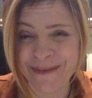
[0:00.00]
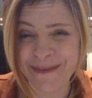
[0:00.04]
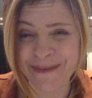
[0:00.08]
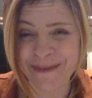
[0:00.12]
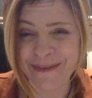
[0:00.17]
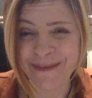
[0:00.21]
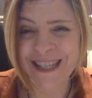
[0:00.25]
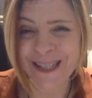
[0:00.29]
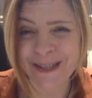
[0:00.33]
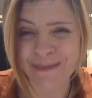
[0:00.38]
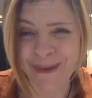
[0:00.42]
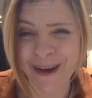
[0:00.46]
my
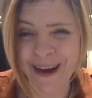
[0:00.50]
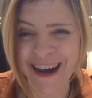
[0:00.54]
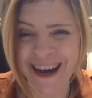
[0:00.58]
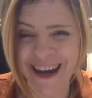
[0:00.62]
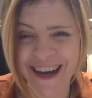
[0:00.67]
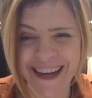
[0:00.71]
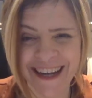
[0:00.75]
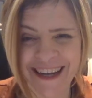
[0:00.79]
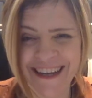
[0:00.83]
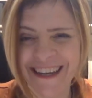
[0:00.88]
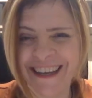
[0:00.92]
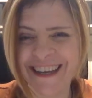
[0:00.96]

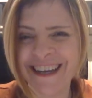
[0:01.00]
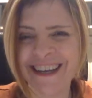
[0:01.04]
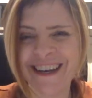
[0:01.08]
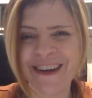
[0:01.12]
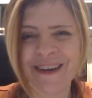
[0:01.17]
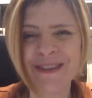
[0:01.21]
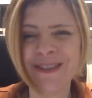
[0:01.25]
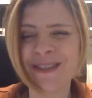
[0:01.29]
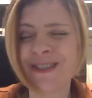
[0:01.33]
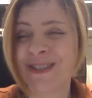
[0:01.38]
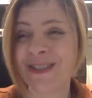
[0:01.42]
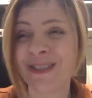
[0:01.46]
spine, you know,
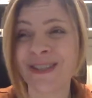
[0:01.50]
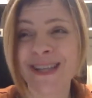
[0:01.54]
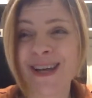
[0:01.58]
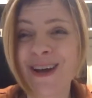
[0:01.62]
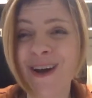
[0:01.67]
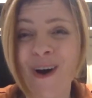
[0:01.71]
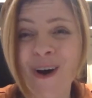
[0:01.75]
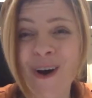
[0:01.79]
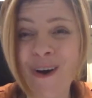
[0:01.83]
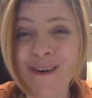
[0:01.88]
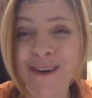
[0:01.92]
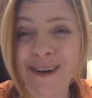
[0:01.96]
it just like
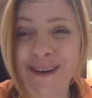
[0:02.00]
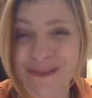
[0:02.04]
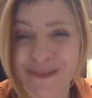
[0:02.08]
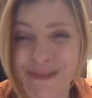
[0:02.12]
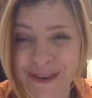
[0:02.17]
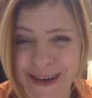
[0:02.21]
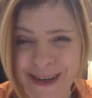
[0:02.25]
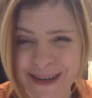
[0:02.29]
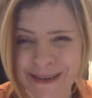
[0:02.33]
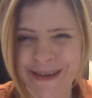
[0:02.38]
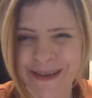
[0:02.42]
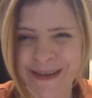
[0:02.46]

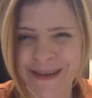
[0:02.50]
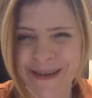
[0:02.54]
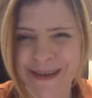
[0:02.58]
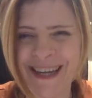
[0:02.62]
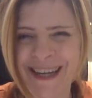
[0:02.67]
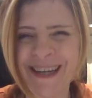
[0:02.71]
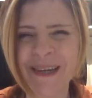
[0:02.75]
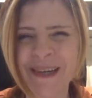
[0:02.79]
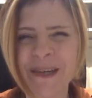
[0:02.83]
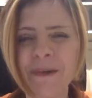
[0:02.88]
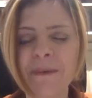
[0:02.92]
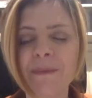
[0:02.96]
horrified me,
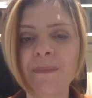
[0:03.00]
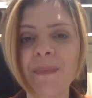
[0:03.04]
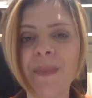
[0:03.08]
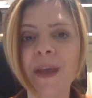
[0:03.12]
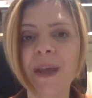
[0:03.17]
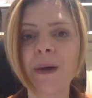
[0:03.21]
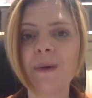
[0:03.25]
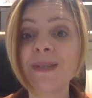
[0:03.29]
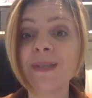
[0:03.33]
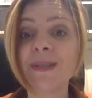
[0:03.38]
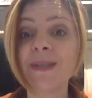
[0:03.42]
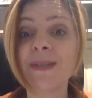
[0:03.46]

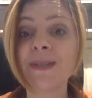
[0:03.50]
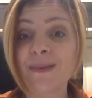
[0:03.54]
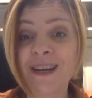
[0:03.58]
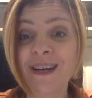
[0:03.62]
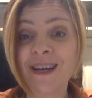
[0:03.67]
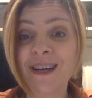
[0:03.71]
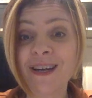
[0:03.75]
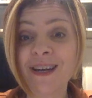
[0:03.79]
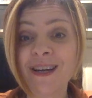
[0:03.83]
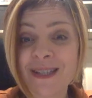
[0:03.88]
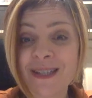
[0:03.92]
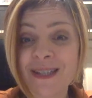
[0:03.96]
was when
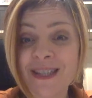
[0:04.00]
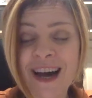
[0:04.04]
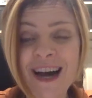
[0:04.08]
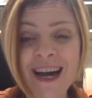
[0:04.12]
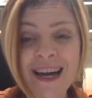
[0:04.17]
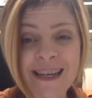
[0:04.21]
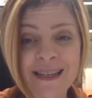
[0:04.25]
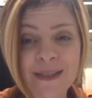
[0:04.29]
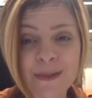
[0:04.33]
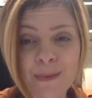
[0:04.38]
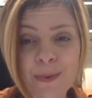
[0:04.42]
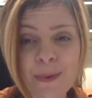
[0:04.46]
I was
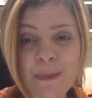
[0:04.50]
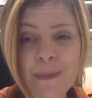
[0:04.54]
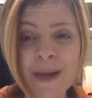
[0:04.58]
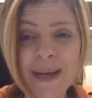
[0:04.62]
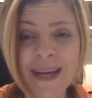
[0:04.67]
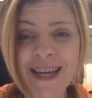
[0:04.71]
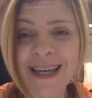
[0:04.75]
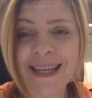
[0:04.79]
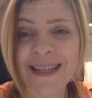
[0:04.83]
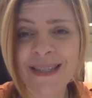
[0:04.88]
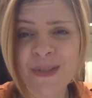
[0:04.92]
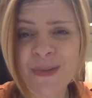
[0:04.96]
tired, when my
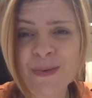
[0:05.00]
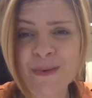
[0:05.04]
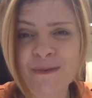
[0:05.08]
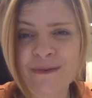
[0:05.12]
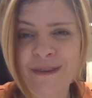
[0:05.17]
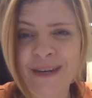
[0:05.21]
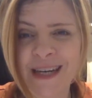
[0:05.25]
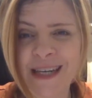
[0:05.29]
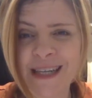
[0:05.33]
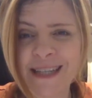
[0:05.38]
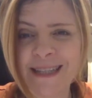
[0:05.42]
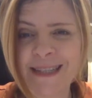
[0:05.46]
kids were
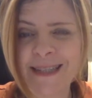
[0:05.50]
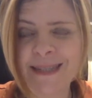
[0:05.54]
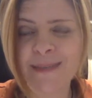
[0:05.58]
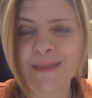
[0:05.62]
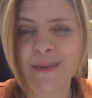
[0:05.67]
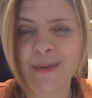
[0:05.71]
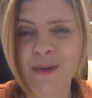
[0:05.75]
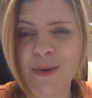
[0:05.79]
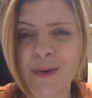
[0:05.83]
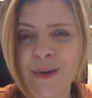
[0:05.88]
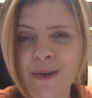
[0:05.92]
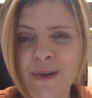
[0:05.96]
really
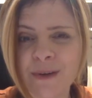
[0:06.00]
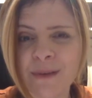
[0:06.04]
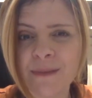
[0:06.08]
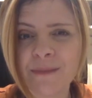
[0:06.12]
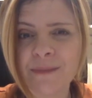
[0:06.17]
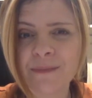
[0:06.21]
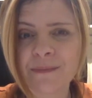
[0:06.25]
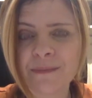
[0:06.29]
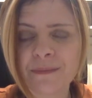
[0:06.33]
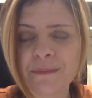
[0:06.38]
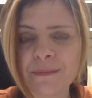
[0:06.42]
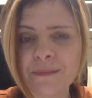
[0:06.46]
small.
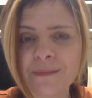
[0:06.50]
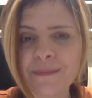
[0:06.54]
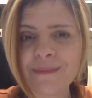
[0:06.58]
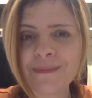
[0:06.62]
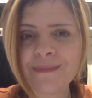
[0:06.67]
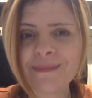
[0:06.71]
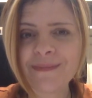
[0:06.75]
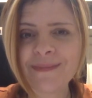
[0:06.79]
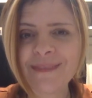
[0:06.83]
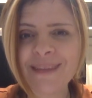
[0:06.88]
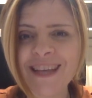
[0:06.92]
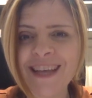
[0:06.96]

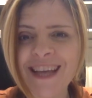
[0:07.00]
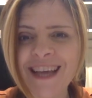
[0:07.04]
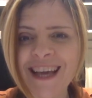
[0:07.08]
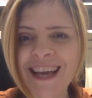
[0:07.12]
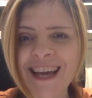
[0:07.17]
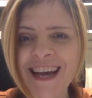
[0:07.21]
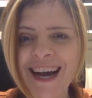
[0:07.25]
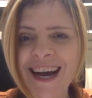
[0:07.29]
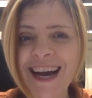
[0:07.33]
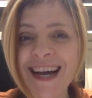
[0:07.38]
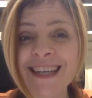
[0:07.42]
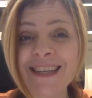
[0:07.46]

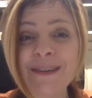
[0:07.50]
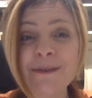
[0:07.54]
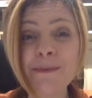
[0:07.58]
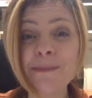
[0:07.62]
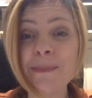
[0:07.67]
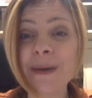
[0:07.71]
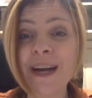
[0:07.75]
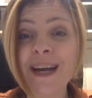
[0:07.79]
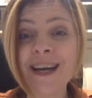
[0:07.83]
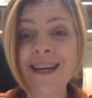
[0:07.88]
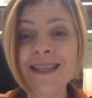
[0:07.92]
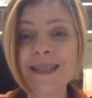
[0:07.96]
And
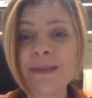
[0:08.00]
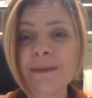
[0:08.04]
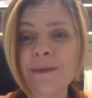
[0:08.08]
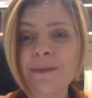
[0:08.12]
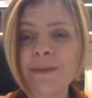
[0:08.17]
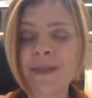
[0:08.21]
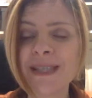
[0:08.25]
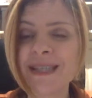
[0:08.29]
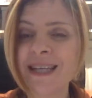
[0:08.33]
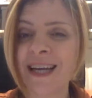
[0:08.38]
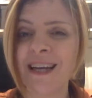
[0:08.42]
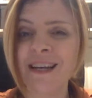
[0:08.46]
my husband
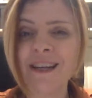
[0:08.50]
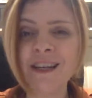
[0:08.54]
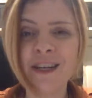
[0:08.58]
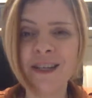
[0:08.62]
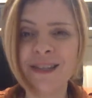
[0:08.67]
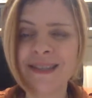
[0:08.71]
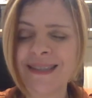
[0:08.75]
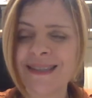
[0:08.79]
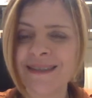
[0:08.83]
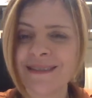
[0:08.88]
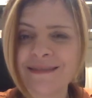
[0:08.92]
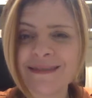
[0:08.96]
would say, Look,
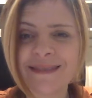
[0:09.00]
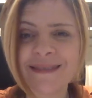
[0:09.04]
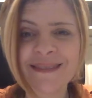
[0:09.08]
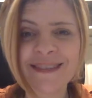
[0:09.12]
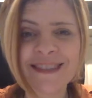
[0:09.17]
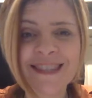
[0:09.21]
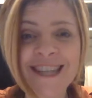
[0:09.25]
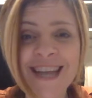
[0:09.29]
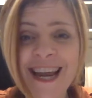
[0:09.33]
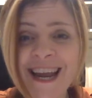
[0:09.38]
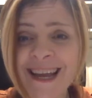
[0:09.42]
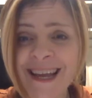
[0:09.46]

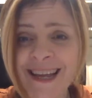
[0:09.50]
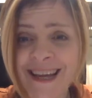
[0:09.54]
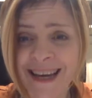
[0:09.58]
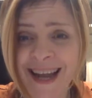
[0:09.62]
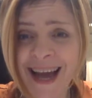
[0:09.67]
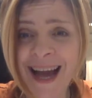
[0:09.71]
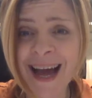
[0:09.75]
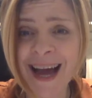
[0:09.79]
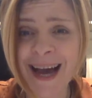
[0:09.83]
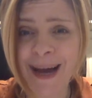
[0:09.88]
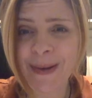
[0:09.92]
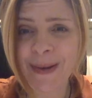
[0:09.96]
take a
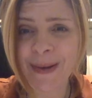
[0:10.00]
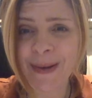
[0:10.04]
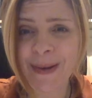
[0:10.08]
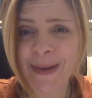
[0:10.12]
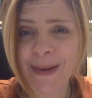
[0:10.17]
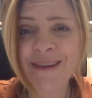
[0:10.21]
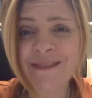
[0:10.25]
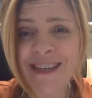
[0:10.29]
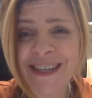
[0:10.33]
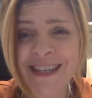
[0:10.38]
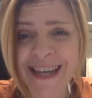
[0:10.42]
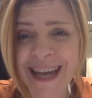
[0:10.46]
nap,
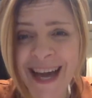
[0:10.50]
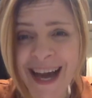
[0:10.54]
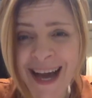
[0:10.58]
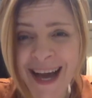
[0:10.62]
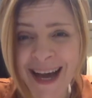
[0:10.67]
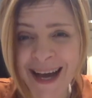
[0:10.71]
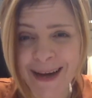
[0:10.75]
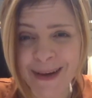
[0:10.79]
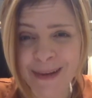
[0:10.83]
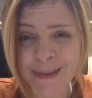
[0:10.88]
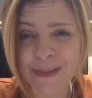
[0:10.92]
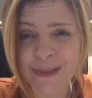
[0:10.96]
have a
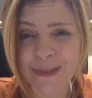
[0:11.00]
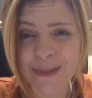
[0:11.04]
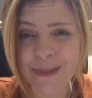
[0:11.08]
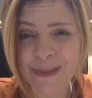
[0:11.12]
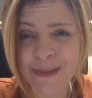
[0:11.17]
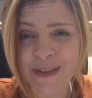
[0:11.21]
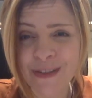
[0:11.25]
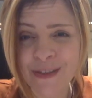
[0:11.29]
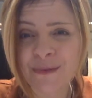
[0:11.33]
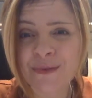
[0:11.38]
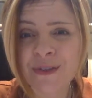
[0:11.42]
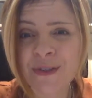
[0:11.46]
nap,
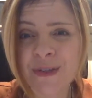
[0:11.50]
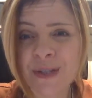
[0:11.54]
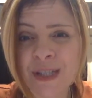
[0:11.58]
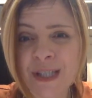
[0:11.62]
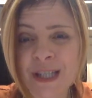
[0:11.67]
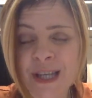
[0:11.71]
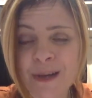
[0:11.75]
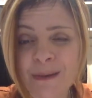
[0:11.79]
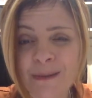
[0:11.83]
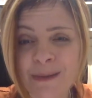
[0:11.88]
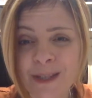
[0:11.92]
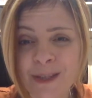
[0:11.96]
you'll feel
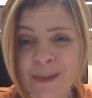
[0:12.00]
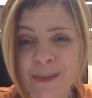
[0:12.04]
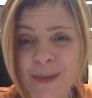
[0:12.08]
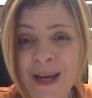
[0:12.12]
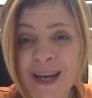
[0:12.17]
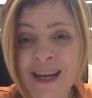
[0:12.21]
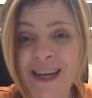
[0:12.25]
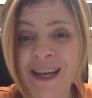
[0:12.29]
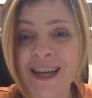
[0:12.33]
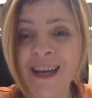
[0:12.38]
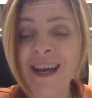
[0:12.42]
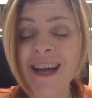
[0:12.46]
so much
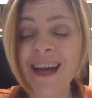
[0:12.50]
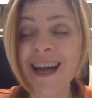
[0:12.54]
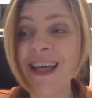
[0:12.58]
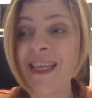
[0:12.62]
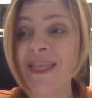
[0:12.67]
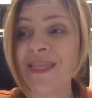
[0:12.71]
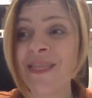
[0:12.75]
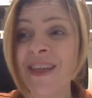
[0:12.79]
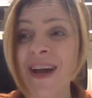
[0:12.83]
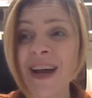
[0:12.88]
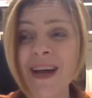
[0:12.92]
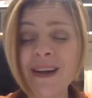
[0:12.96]
better.
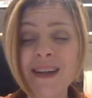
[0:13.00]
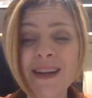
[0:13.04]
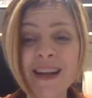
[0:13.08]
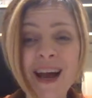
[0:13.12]
That